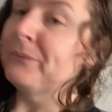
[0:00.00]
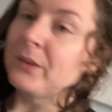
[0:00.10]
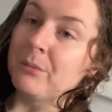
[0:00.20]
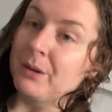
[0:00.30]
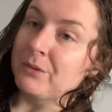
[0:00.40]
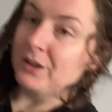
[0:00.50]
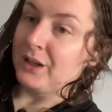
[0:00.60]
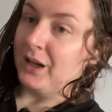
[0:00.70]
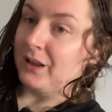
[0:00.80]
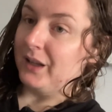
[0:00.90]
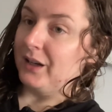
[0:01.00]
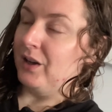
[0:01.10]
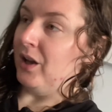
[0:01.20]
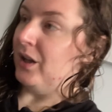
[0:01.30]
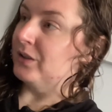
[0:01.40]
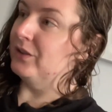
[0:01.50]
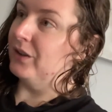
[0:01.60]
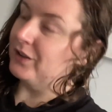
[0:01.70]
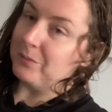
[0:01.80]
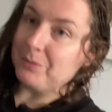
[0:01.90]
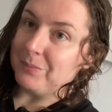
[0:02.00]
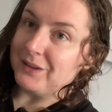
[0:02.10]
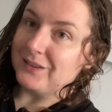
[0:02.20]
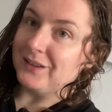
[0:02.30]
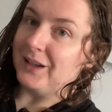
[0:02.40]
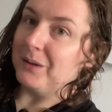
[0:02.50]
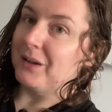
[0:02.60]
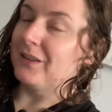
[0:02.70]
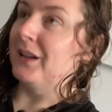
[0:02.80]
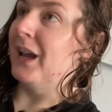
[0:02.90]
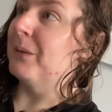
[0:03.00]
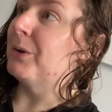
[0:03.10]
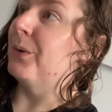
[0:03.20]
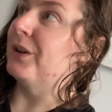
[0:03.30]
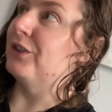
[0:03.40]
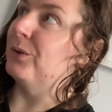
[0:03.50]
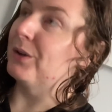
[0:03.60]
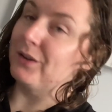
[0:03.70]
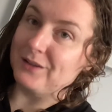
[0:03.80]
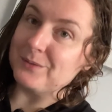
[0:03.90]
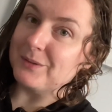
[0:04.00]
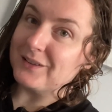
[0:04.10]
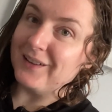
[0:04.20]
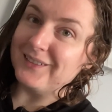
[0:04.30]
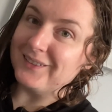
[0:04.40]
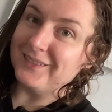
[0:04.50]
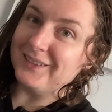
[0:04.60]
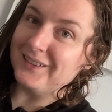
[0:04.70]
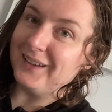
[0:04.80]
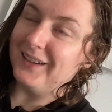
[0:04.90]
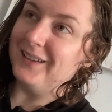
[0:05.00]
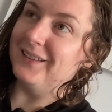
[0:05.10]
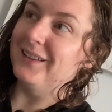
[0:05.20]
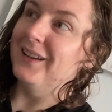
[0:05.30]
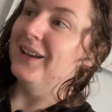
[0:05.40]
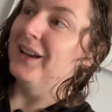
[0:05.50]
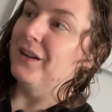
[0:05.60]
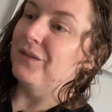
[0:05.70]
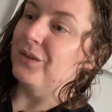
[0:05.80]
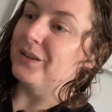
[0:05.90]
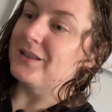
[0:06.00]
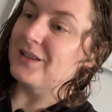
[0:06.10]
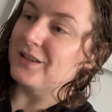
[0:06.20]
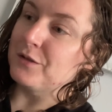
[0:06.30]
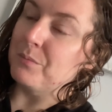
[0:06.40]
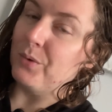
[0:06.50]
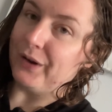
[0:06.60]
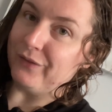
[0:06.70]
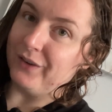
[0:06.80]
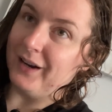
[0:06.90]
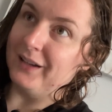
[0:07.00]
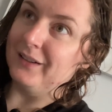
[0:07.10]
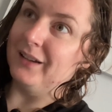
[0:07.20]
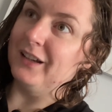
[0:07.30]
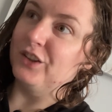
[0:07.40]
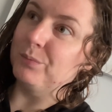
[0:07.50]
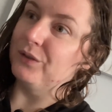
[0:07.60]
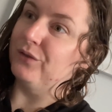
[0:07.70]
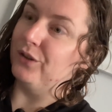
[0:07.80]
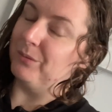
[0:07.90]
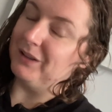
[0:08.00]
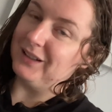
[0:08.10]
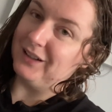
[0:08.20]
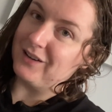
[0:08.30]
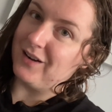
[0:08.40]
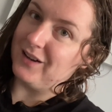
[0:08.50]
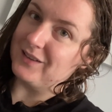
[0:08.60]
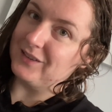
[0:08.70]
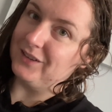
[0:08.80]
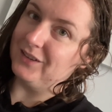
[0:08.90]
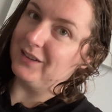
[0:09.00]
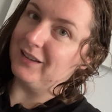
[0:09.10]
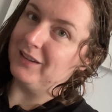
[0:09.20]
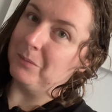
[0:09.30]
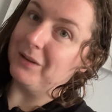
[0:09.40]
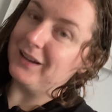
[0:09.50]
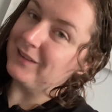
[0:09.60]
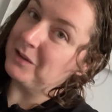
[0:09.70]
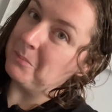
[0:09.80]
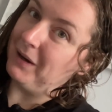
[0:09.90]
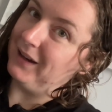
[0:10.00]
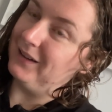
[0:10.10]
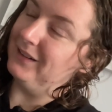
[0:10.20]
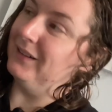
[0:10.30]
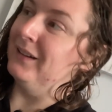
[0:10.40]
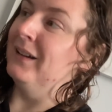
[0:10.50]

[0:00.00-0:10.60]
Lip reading: But I'm gonna get like dolled up a bit today because I am going to a Christmas concert tonight. Florence's boyfriend is performing in a concert because he plays in a band,